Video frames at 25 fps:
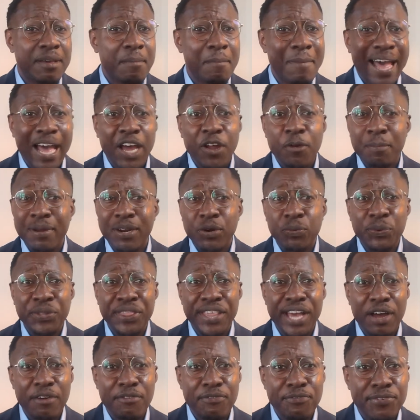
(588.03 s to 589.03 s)
them out. But
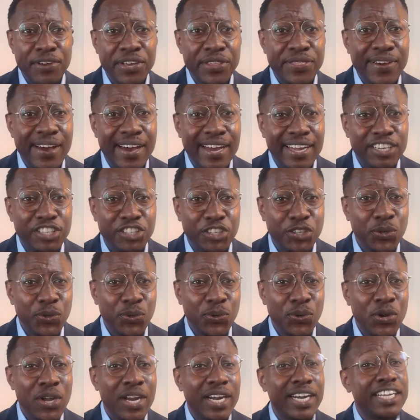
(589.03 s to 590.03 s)
without further
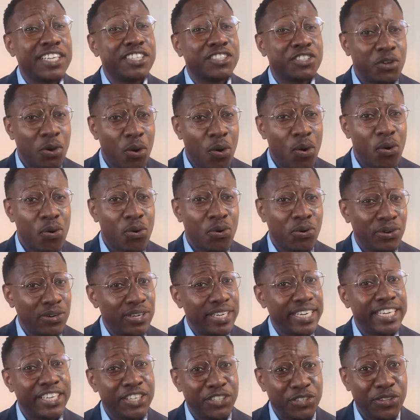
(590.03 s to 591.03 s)
ado, let's go
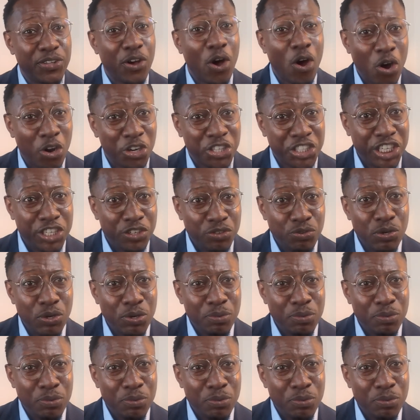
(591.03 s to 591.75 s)
into the auction